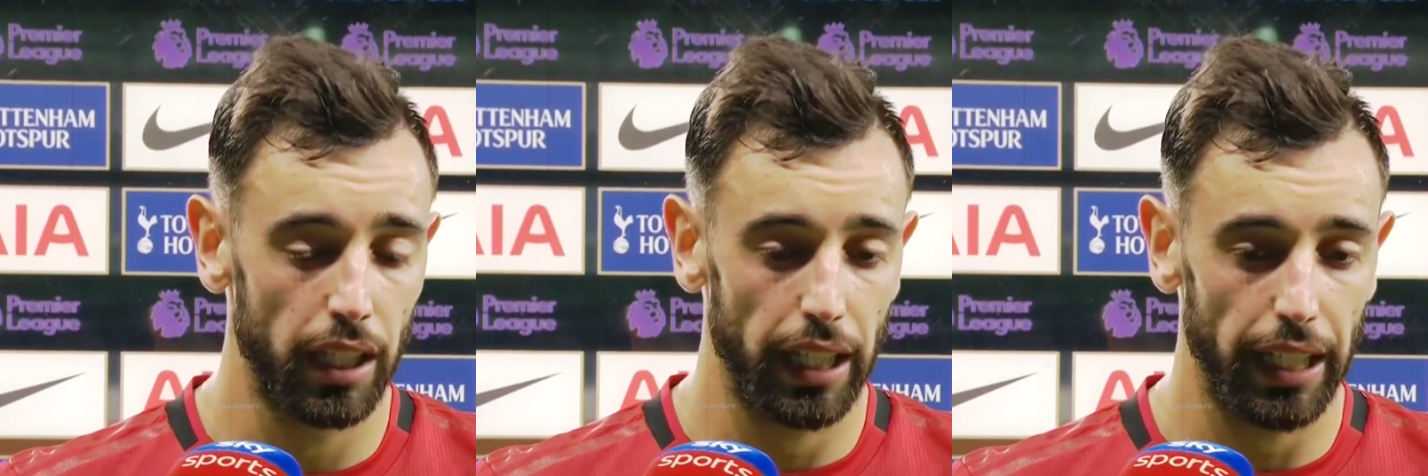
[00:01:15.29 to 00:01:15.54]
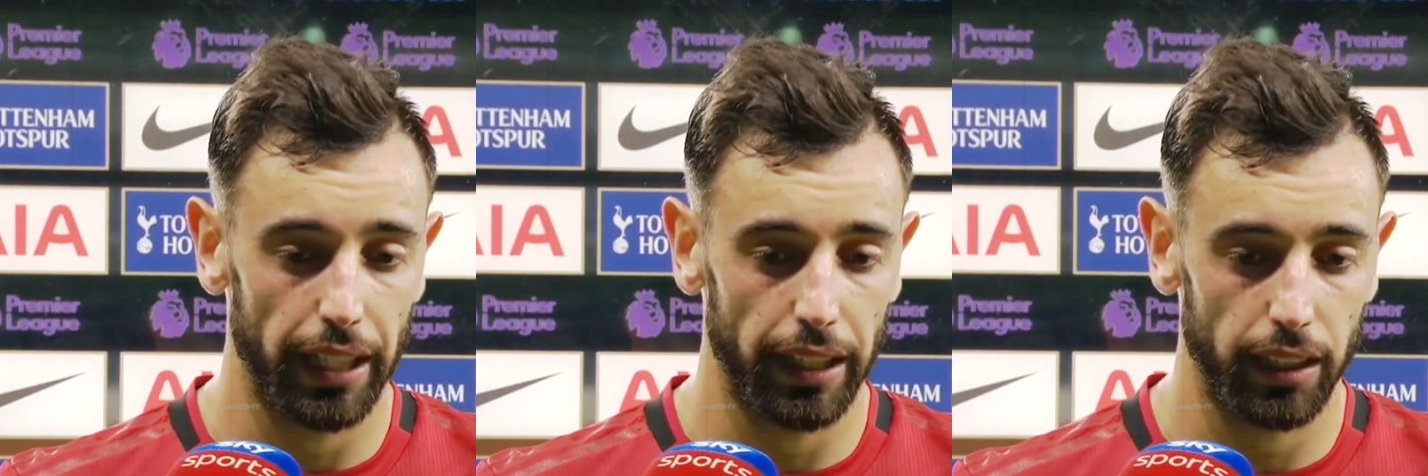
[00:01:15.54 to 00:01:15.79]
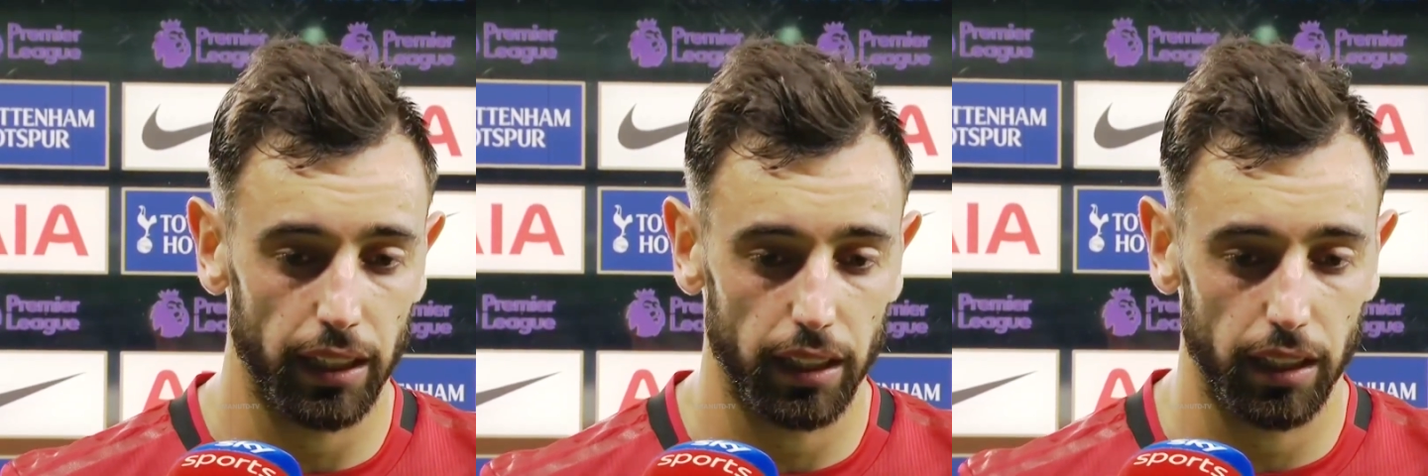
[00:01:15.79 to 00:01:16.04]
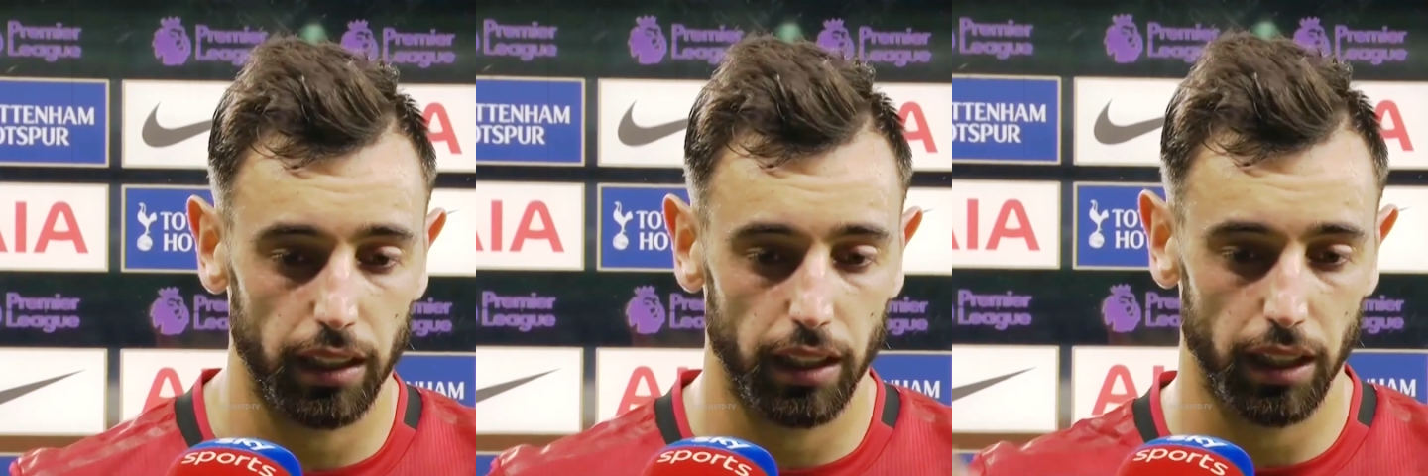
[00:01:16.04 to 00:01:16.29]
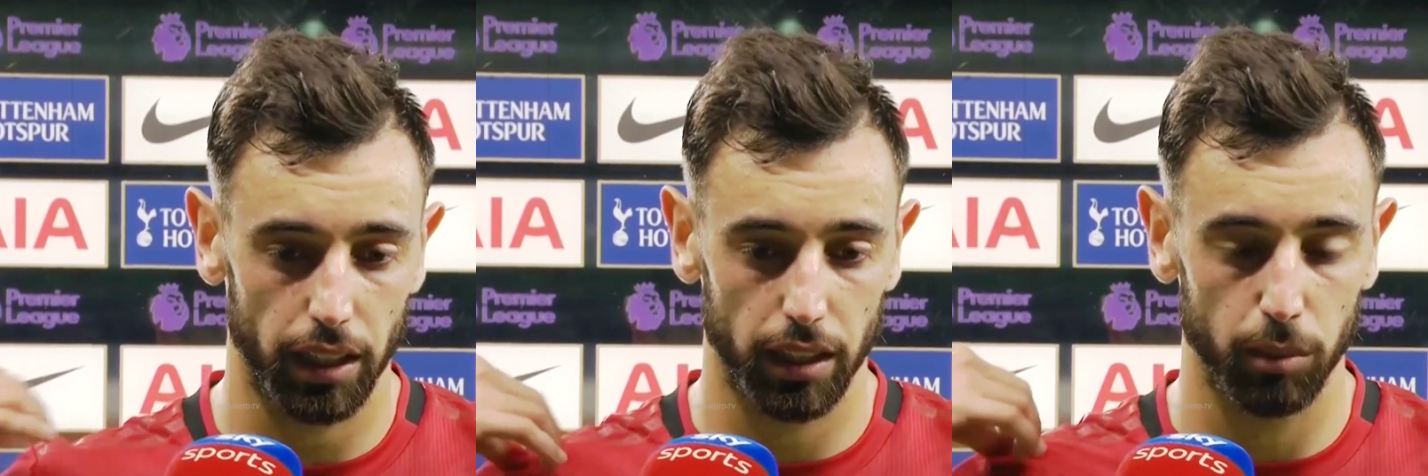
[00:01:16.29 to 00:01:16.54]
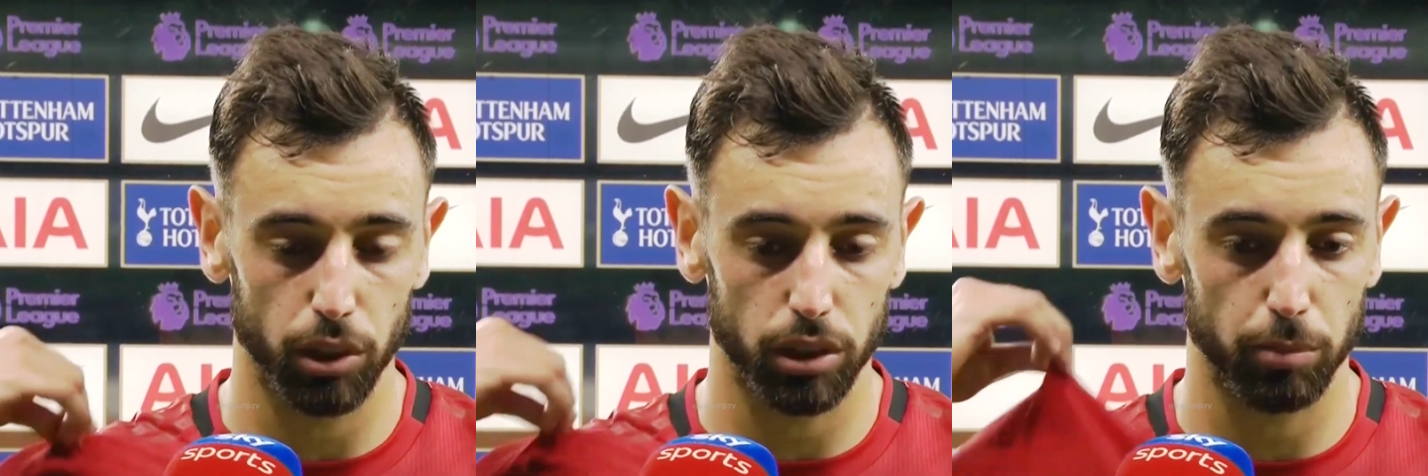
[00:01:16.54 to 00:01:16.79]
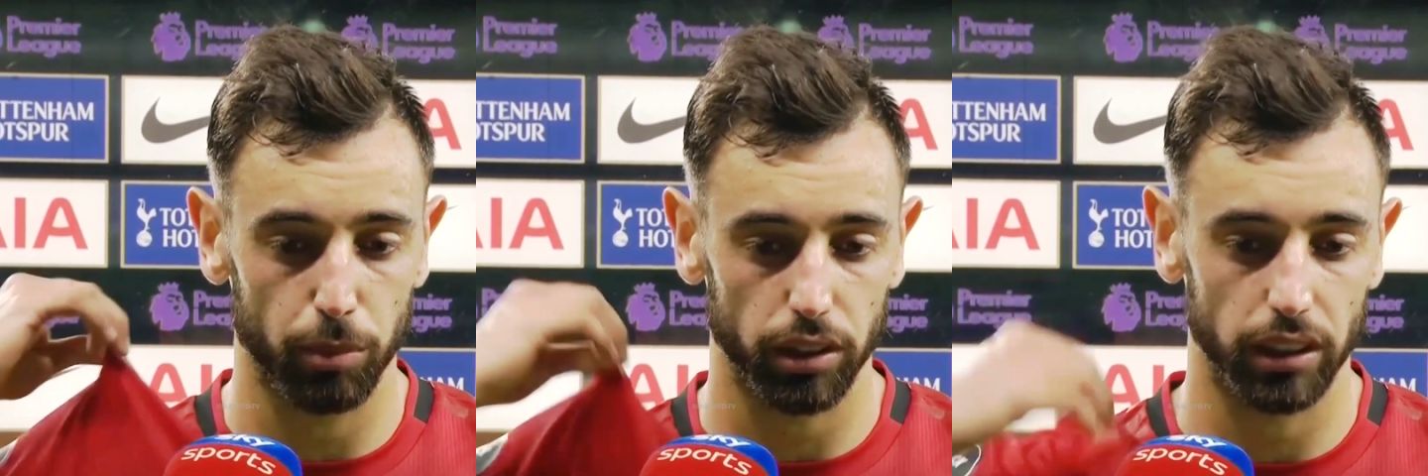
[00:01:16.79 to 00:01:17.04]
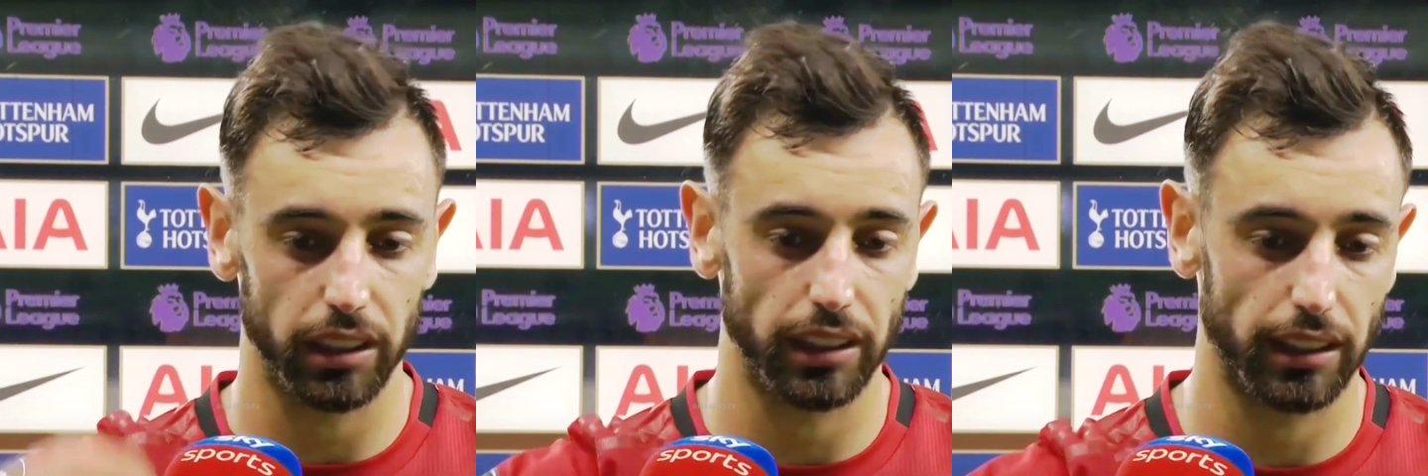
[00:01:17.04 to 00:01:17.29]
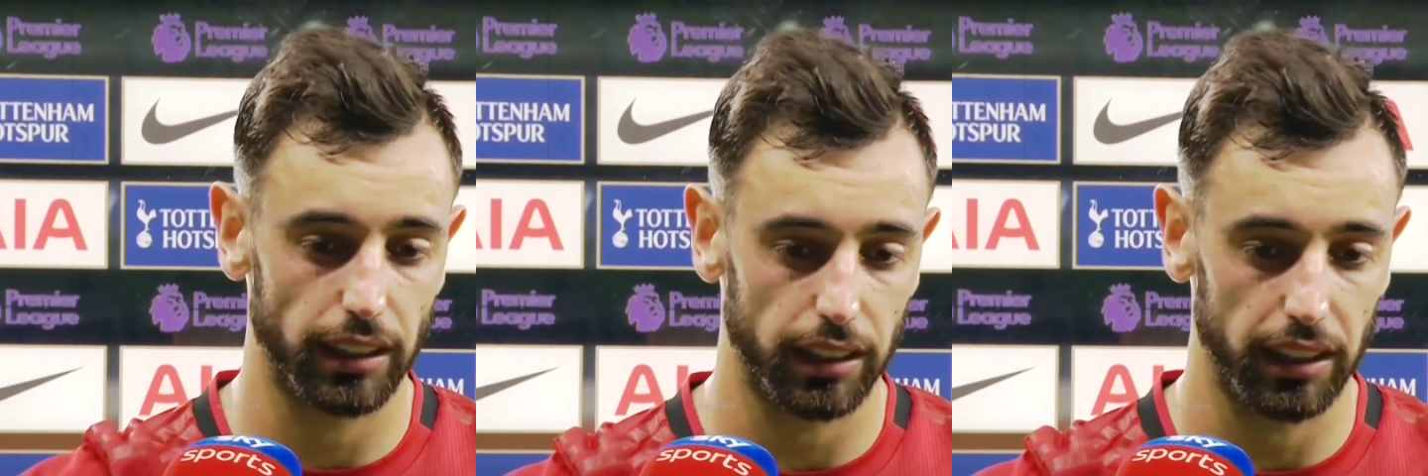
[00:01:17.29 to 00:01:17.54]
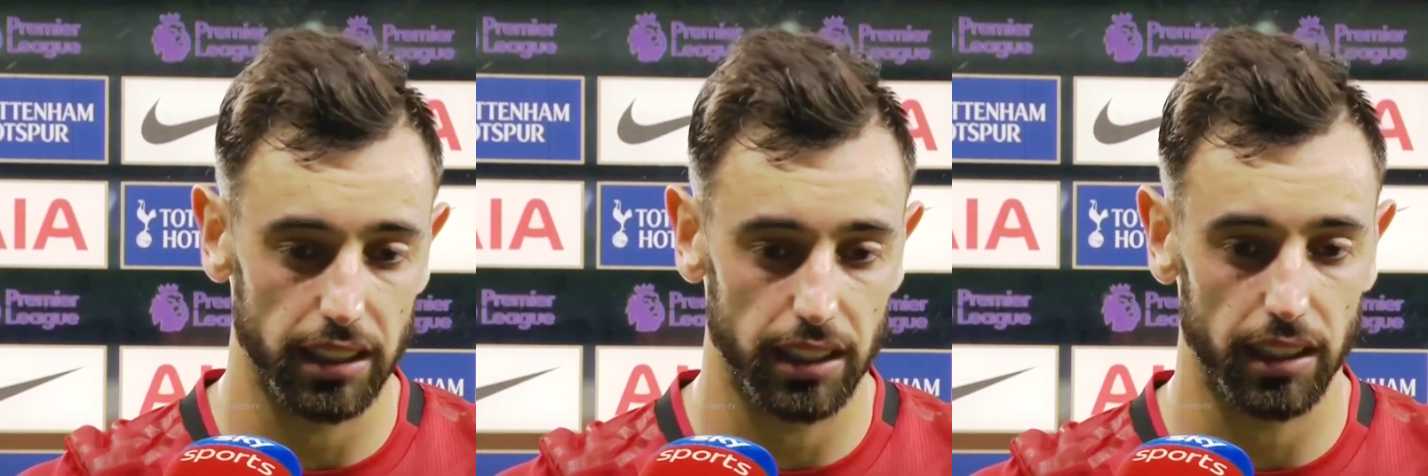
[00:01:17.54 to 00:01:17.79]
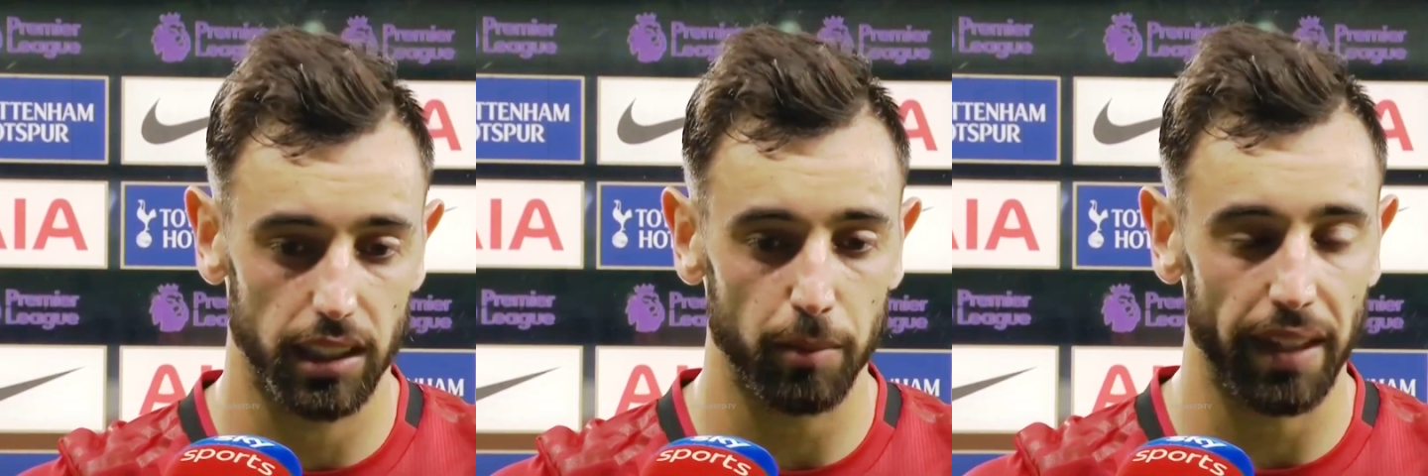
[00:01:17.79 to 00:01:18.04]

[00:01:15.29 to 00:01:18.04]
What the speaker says: and the most important is the team.